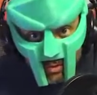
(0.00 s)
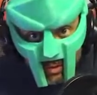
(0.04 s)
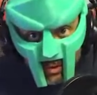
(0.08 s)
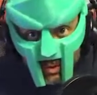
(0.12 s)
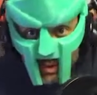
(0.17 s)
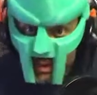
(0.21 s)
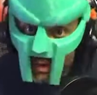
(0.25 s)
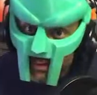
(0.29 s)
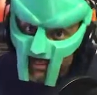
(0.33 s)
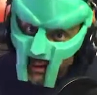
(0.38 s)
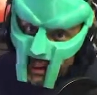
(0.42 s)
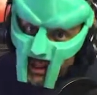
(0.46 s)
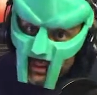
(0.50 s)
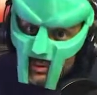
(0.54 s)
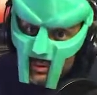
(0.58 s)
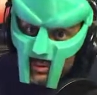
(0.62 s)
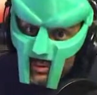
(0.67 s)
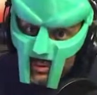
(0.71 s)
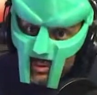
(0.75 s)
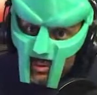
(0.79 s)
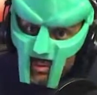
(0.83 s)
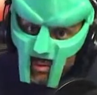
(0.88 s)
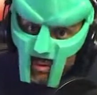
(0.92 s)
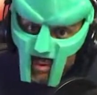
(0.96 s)
He can have access
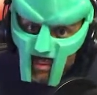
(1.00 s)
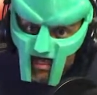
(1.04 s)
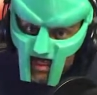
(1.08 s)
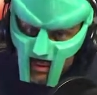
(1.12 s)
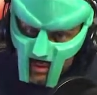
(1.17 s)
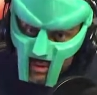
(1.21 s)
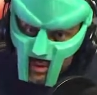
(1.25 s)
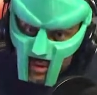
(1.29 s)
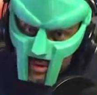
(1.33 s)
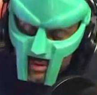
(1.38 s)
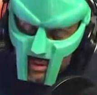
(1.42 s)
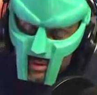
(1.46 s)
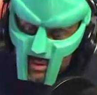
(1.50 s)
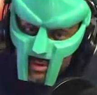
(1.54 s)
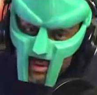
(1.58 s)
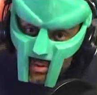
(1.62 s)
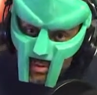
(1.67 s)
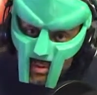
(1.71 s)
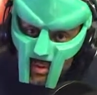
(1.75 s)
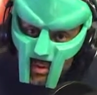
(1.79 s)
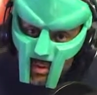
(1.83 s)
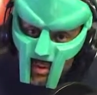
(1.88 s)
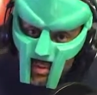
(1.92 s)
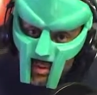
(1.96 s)
to your code, make changes to your
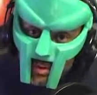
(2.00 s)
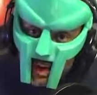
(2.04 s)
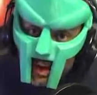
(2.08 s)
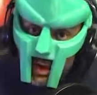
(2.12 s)
code,